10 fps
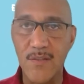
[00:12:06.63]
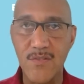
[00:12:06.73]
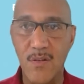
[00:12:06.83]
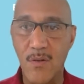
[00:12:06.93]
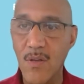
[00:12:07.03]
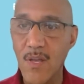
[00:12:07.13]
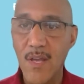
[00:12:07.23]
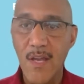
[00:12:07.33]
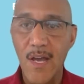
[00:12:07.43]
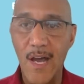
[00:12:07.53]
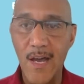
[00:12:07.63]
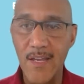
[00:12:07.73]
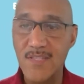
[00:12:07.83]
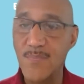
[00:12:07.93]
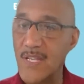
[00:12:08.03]
So
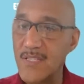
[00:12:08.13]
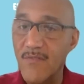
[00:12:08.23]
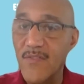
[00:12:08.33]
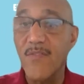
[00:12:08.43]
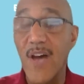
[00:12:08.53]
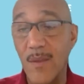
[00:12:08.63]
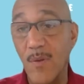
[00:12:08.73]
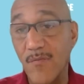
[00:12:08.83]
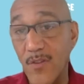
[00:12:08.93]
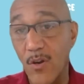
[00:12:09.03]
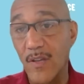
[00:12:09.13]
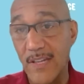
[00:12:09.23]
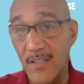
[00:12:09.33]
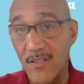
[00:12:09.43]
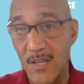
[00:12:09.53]
it speaks of the volume of your
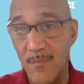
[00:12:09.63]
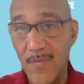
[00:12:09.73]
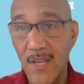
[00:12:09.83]
leadership.